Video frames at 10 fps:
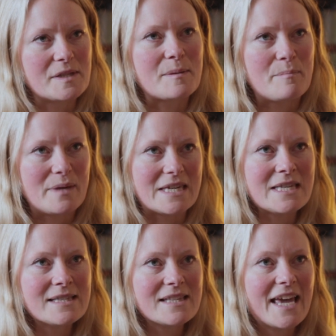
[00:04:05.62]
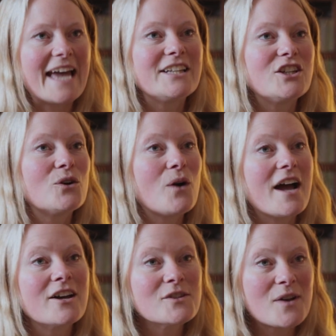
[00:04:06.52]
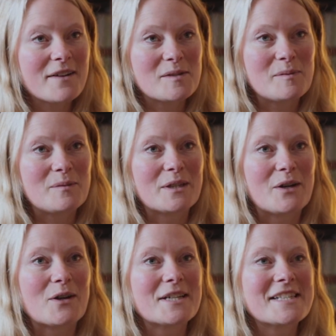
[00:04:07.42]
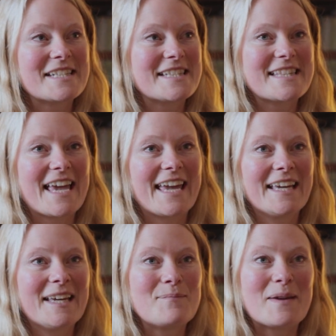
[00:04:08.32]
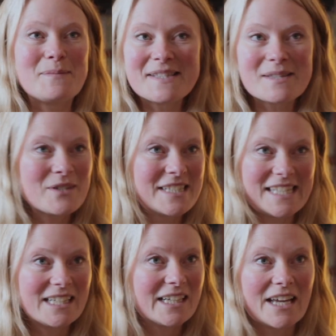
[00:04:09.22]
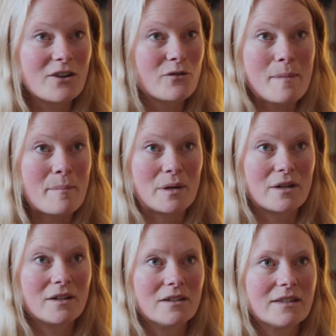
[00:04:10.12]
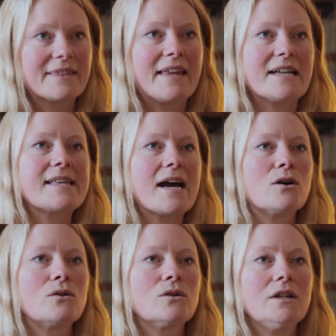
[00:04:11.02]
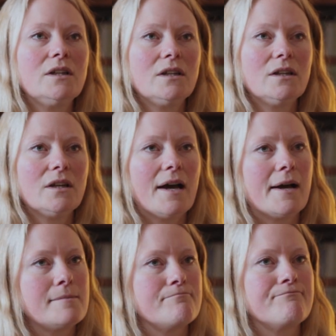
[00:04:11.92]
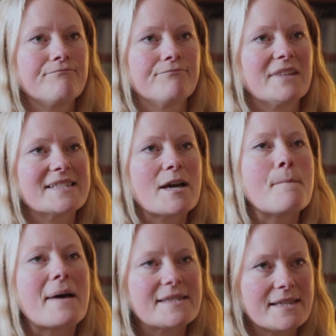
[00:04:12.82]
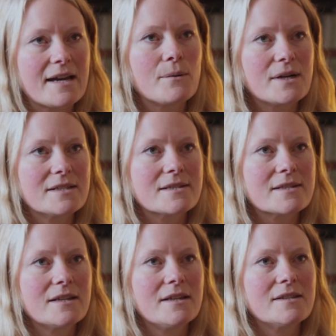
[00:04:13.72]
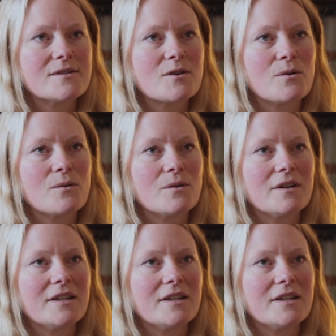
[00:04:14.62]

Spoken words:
some peace. And I also have to be really honest and say, maybe someone did and I don't remember. Like, that's how messy I was. So